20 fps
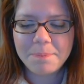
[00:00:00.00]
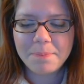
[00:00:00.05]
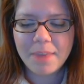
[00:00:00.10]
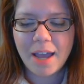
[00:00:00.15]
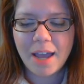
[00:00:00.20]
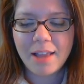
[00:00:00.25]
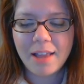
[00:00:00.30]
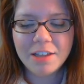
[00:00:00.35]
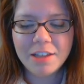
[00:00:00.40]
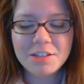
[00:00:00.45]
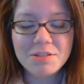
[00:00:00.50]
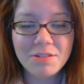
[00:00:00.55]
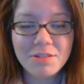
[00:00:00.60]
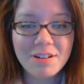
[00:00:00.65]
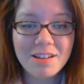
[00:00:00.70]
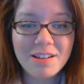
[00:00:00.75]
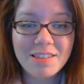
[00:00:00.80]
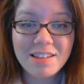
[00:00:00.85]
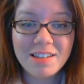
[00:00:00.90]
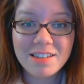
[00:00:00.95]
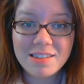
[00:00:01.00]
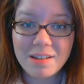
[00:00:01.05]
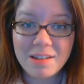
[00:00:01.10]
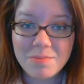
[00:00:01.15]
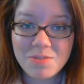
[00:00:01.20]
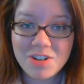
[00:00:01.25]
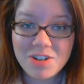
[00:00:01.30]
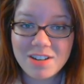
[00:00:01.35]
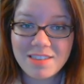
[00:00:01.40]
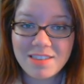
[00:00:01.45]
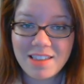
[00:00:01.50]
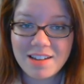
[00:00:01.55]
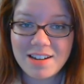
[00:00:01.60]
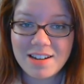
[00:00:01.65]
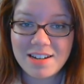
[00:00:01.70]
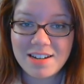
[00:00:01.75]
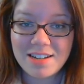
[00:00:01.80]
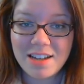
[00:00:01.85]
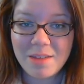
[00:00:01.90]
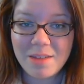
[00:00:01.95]
I like to run on the assumption that
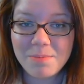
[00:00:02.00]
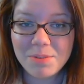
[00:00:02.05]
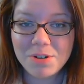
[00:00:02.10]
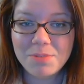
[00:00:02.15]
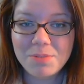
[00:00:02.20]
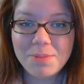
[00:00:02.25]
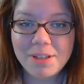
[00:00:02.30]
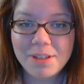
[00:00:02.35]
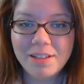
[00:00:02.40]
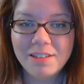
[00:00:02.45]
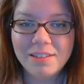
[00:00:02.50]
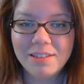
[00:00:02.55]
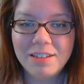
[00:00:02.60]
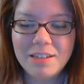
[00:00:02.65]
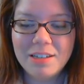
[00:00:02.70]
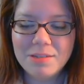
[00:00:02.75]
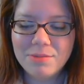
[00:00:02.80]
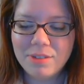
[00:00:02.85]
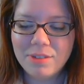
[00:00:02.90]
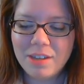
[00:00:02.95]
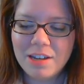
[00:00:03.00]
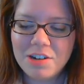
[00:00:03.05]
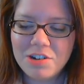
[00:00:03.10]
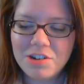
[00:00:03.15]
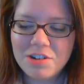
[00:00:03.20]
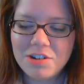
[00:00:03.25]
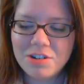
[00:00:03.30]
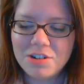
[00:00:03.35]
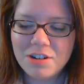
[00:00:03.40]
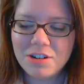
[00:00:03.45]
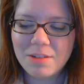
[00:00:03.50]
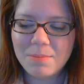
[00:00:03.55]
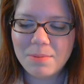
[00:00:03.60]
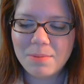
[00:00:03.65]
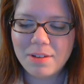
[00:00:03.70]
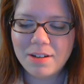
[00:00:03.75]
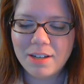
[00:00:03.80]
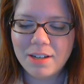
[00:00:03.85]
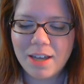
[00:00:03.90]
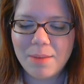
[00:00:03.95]
he tempered Bill and Lee's relationship
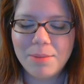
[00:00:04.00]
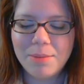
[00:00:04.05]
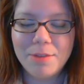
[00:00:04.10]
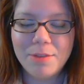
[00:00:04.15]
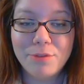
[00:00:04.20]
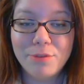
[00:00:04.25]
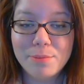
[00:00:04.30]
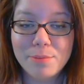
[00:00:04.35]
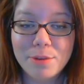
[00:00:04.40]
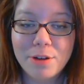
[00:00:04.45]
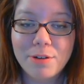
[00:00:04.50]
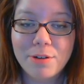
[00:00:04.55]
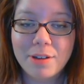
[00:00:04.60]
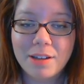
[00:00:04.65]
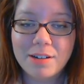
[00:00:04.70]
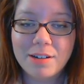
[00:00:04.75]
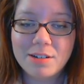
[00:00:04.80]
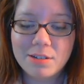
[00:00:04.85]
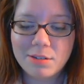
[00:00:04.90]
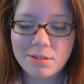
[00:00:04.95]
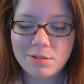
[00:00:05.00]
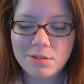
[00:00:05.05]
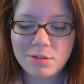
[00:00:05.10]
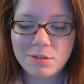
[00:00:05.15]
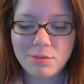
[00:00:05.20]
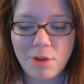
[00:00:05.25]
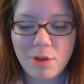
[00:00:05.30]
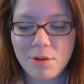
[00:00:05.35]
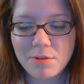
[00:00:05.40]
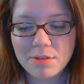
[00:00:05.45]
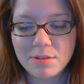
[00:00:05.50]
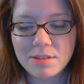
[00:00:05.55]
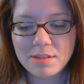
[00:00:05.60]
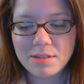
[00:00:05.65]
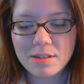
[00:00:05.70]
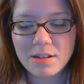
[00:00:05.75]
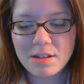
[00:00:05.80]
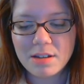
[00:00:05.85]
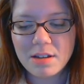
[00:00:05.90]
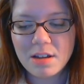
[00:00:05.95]
and kept them from going at each other's
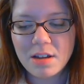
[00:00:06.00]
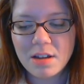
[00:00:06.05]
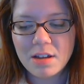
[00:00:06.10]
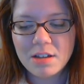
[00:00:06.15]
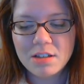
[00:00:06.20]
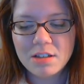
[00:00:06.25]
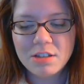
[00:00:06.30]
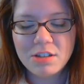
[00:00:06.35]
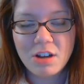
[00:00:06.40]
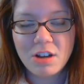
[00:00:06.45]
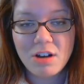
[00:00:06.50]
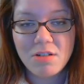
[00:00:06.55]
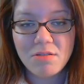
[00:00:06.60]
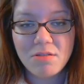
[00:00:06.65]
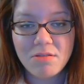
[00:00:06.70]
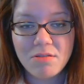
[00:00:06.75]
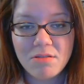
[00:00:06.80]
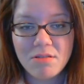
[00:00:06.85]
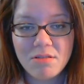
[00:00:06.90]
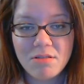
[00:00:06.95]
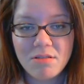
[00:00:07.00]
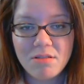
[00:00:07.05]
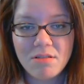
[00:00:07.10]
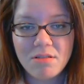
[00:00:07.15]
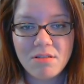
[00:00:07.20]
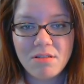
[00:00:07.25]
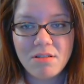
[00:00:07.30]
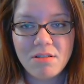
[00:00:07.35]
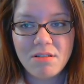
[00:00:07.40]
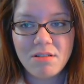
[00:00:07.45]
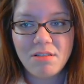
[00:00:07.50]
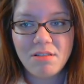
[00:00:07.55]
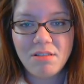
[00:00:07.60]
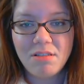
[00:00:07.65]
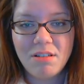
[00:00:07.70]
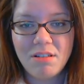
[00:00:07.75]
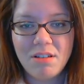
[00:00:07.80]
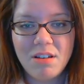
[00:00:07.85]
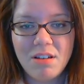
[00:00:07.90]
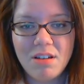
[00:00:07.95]
throats. So,
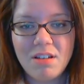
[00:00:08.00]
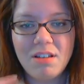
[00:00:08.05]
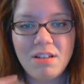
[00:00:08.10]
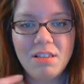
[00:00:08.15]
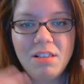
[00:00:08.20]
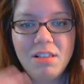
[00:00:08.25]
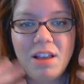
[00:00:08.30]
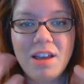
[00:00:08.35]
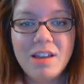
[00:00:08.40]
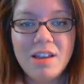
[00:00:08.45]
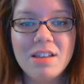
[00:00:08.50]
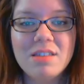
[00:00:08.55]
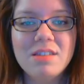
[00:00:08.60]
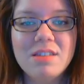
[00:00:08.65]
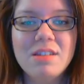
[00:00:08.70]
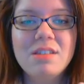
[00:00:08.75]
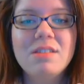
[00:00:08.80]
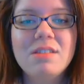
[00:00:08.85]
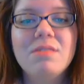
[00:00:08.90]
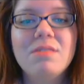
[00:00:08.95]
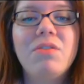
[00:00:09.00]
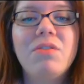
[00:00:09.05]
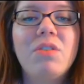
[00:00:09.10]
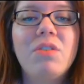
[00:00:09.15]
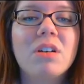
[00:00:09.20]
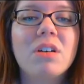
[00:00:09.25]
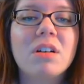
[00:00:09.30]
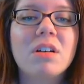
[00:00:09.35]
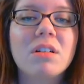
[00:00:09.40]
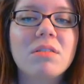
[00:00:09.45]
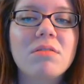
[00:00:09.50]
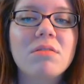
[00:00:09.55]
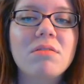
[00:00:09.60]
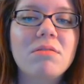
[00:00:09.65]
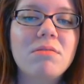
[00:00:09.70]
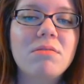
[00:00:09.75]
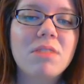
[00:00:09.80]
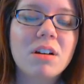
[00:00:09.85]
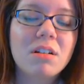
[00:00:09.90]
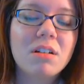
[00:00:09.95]
like in season 4,
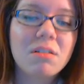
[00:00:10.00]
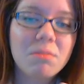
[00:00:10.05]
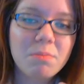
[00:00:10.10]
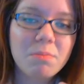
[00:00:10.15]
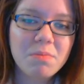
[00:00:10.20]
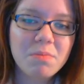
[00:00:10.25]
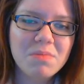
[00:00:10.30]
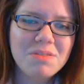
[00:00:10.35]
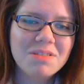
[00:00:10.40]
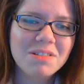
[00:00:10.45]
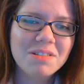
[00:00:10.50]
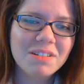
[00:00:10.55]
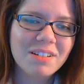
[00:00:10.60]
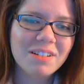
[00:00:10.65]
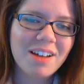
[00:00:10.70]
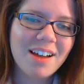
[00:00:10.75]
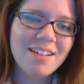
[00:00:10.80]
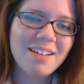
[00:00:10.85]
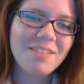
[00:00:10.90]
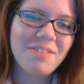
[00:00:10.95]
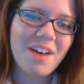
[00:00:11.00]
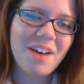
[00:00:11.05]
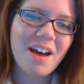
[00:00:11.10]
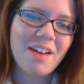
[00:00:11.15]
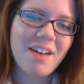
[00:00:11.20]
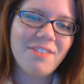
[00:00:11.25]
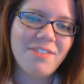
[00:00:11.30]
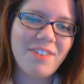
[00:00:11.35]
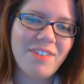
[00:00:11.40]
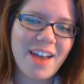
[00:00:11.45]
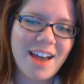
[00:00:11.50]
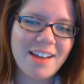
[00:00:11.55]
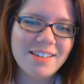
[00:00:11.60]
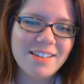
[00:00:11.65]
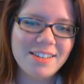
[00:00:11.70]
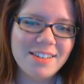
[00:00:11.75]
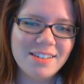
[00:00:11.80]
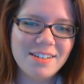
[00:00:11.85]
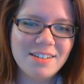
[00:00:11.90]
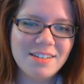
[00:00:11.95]
where more kind of
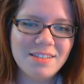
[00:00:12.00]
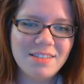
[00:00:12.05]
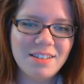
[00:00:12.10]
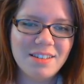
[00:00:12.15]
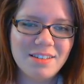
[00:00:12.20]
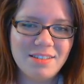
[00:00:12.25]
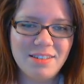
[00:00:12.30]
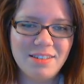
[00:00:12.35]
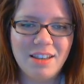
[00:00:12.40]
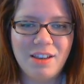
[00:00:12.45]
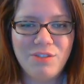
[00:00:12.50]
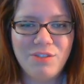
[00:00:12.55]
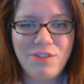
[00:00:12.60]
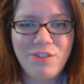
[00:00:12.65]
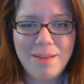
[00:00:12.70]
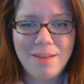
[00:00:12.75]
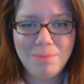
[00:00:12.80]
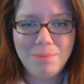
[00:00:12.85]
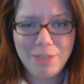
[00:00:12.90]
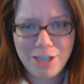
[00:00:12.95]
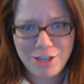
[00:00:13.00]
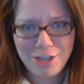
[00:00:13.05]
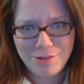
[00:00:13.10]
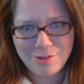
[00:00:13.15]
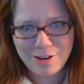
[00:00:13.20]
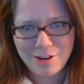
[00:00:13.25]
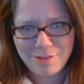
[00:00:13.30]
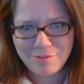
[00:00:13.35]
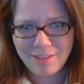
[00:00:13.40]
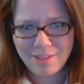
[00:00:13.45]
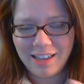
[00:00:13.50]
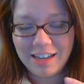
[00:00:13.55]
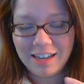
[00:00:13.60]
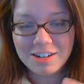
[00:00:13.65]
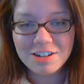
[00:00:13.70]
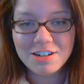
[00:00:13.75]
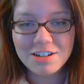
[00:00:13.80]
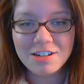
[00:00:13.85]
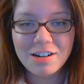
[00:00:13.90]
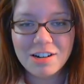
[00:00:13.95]
half-assed this family unit
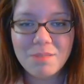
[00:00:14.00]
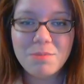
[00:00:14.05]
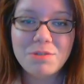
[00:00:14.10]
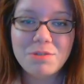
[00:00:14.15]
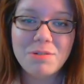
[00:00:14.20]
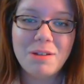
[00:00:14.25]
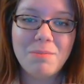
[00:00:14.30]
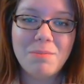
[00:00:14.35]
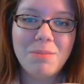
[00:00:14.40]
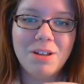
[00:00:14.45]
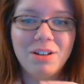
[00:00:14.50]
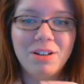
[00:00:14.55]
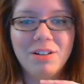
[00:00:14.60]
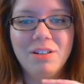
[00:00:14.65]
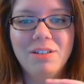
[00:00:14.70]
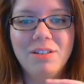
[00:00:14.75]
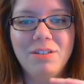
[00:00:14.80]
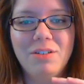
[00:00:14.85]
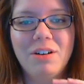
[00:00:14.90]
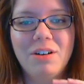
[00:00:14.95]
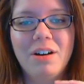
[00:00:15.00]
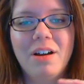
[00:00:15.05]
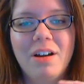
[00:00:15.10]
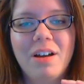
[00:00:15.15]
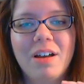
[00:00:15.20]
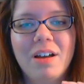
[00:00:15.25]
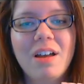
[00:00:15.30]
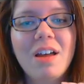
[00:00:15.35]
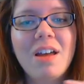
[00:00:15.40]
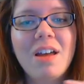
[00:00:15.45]
relationship between Bill, Laura,